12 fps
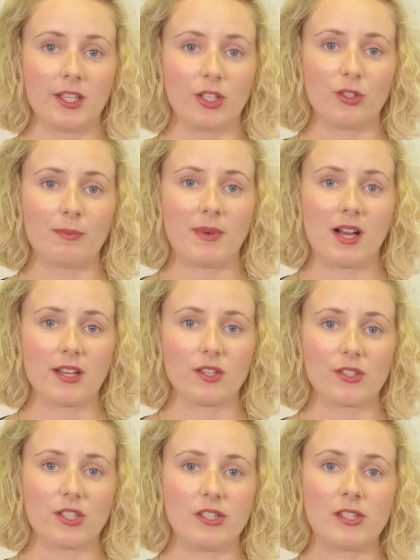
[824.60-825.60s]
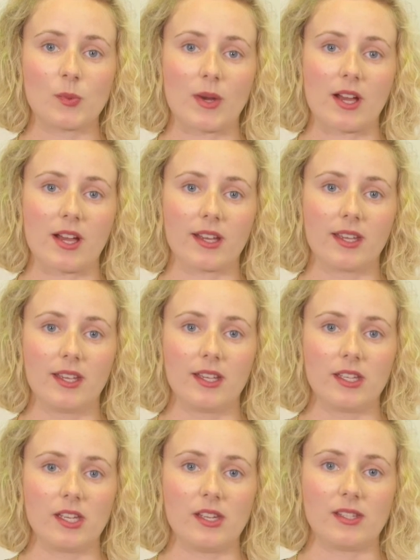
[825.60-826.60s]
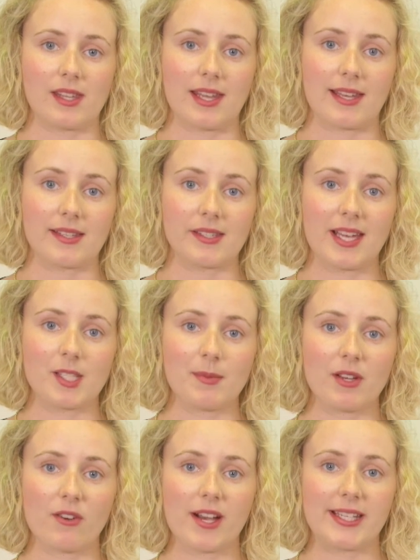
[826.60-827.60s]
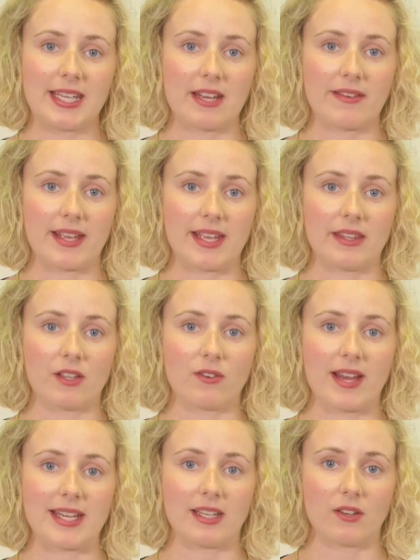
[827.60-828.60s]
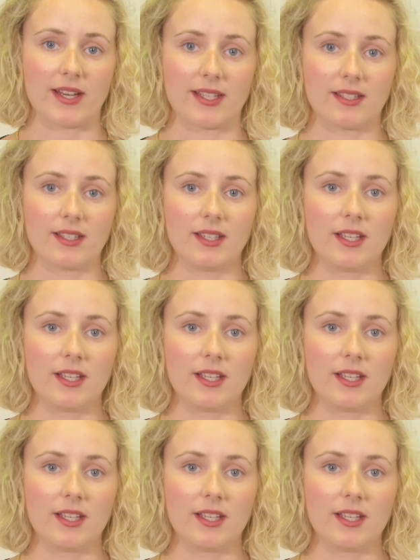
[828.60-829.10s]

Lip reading: You'll mark your students' work using the assessment criteria in the grading grid.